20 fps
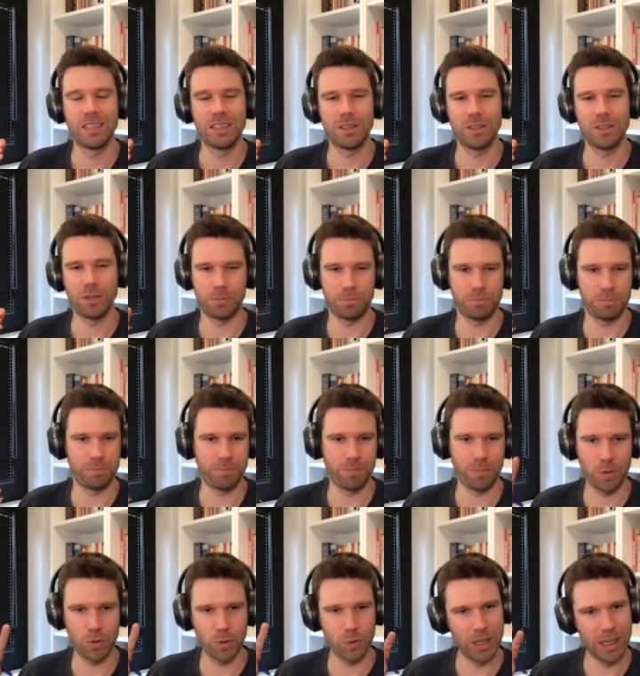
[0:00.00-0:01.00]
you're
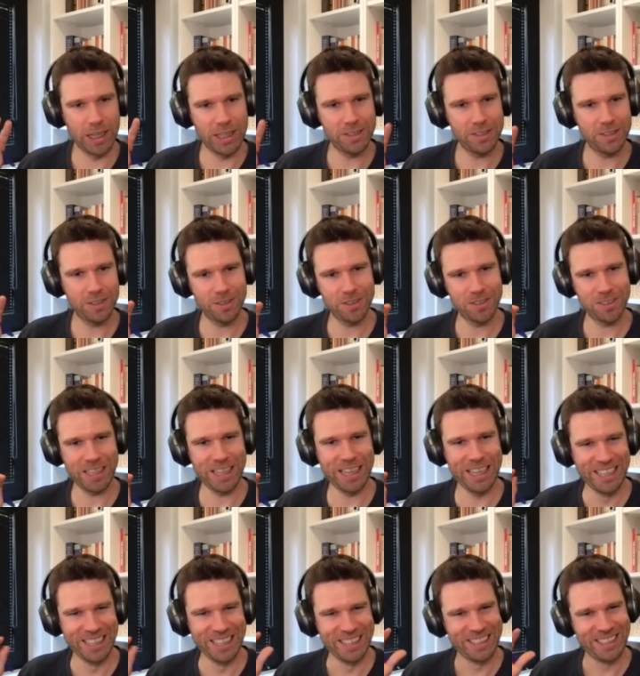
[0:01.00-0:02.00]
too late to say,
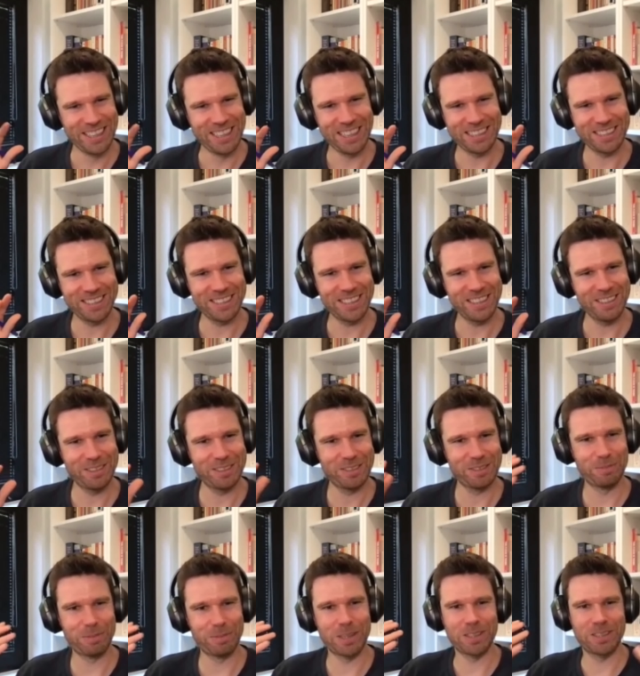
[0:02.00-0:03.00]
let's say it,
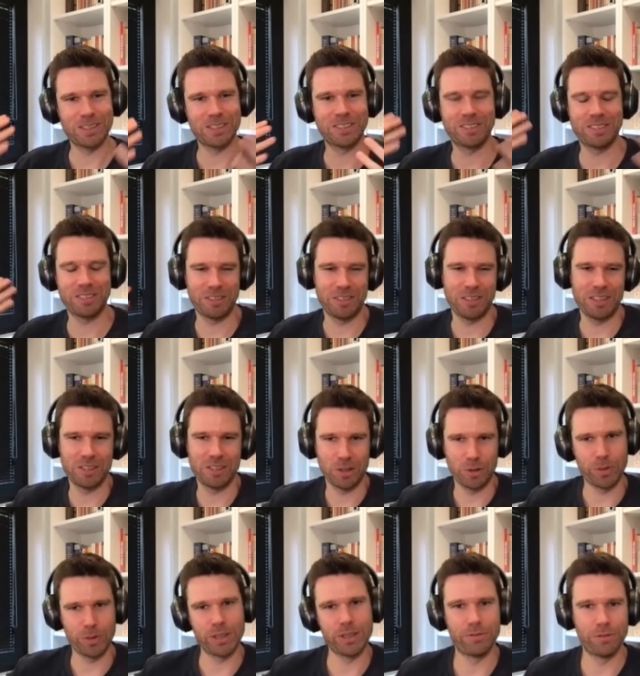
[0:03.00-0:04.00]
because it's
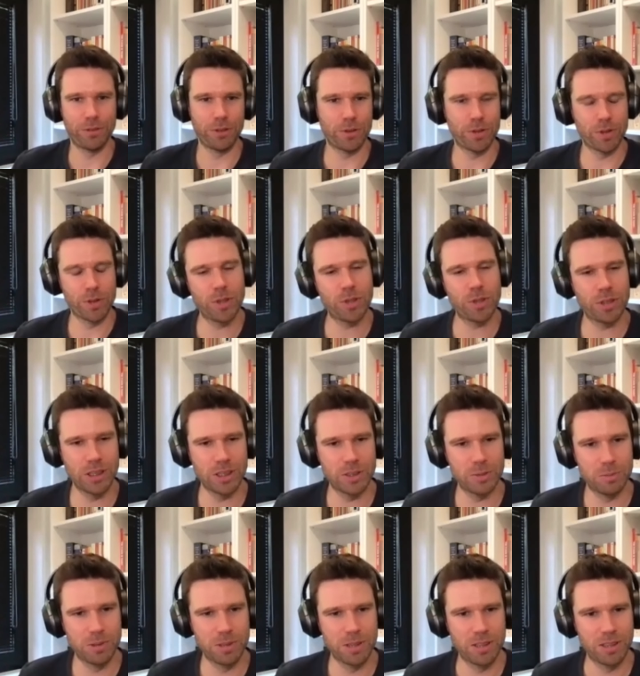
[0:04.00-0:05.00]
already a full-grown organism.